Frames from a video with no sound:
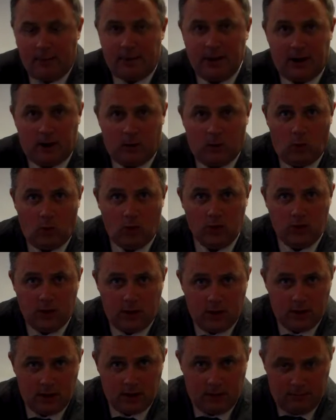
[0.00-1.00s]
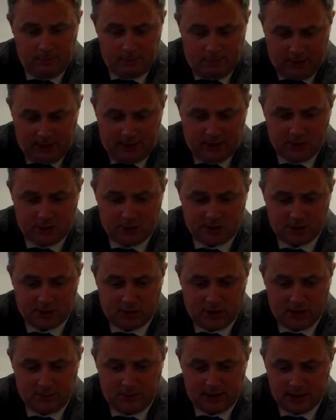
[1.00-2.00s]
Pillar 1, building trust
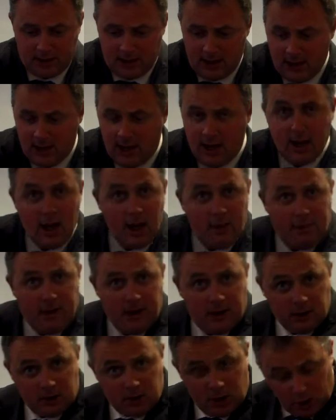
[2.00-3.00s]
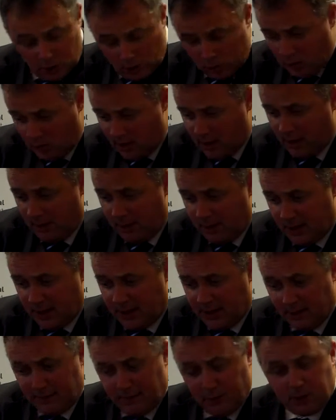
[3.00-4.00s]
and credibility. Pillar 2,
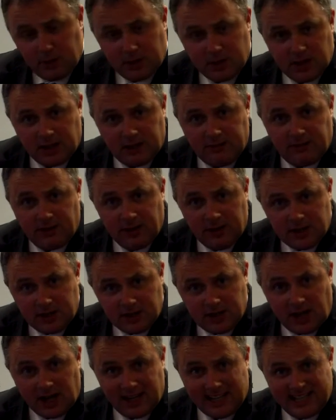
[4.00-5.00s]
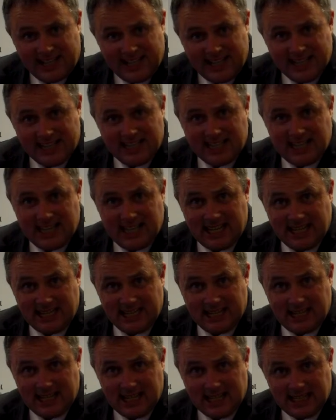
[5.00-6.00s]
building a Book Yourself Solid
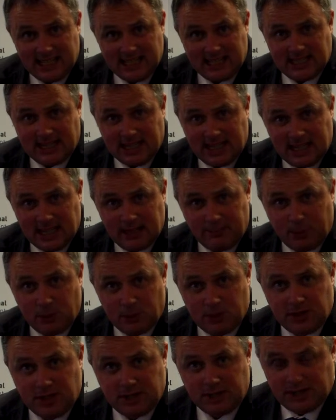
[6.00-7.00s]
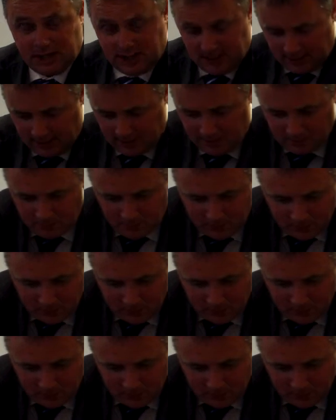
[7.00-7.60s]
sales cycle process.